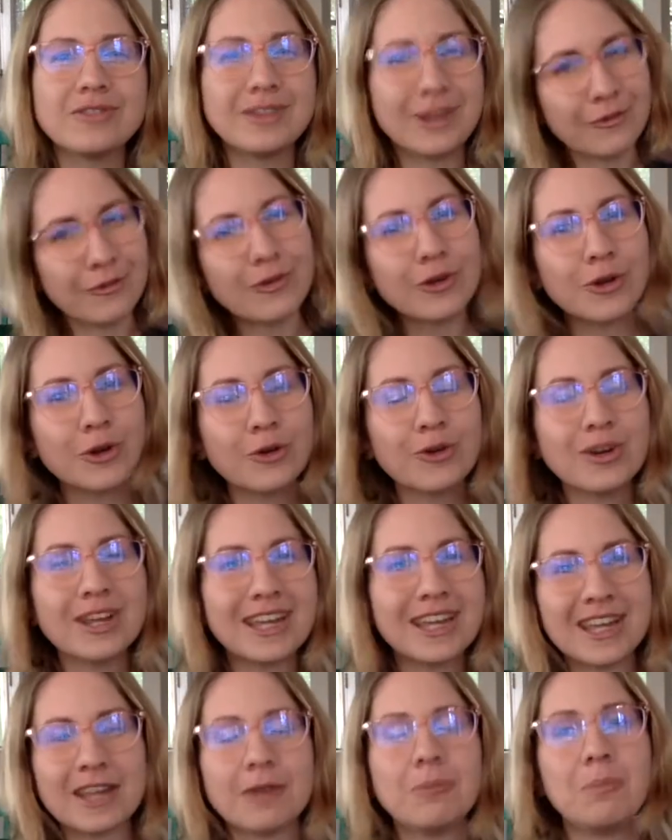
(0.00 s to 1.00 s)
difficult
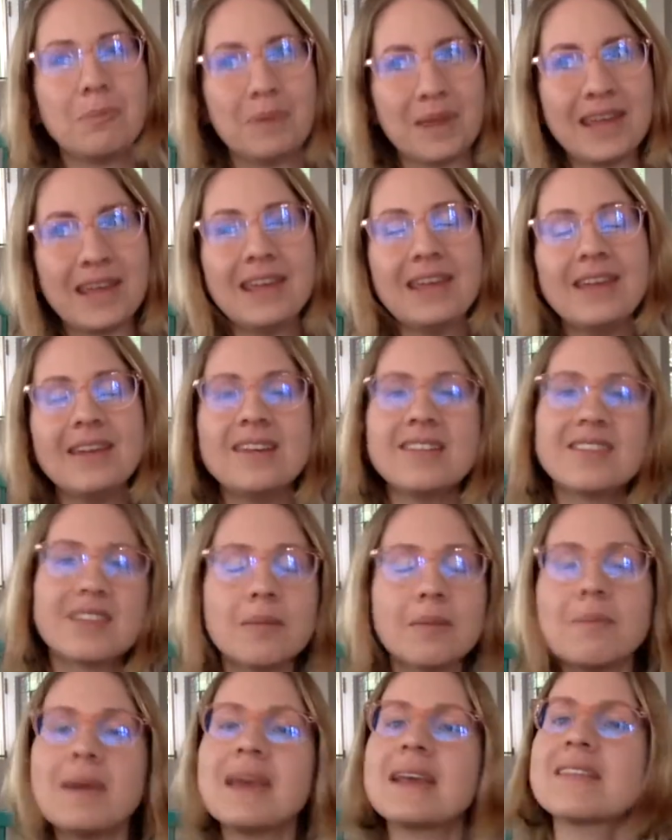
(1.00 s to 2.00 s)
it can be to
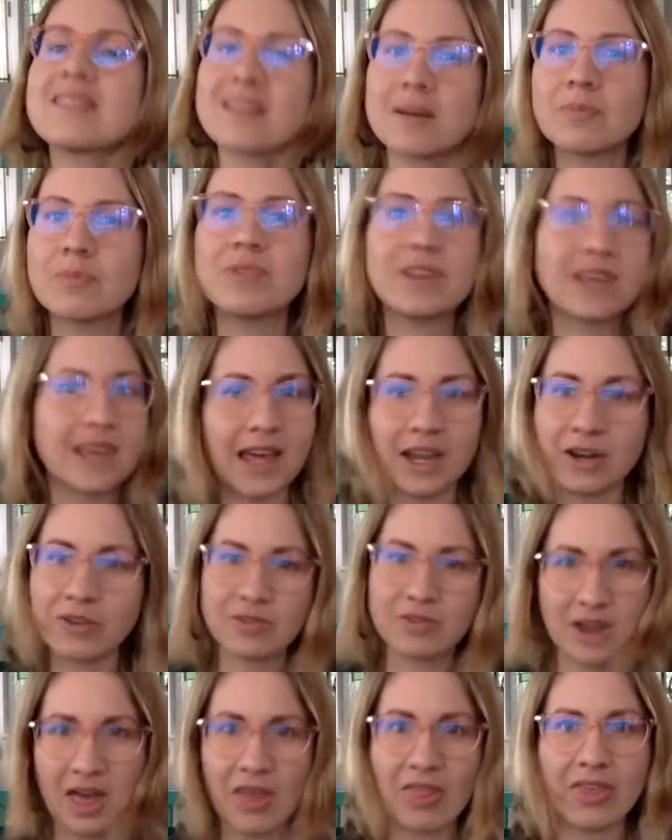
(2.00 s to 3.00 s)
make something out
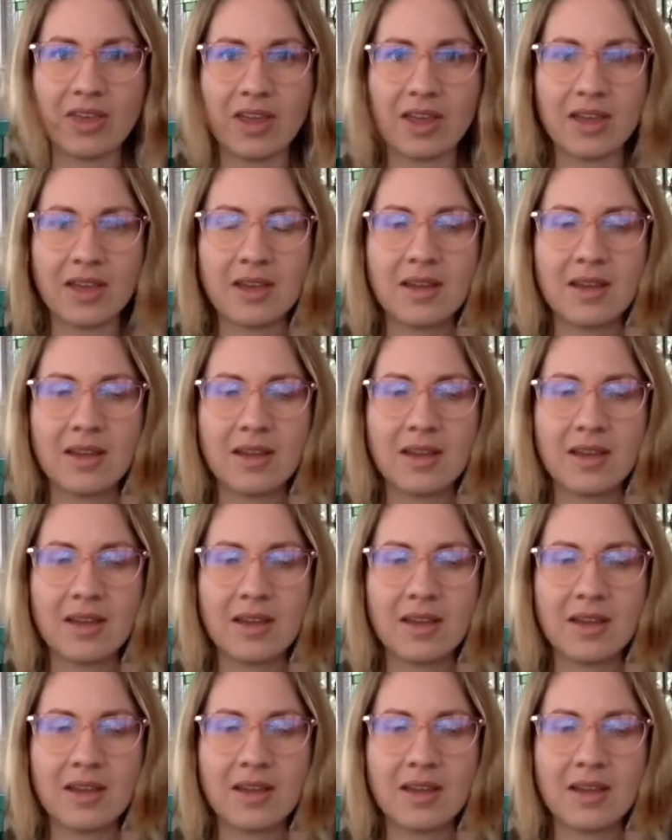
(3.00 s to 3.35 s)
of nothing.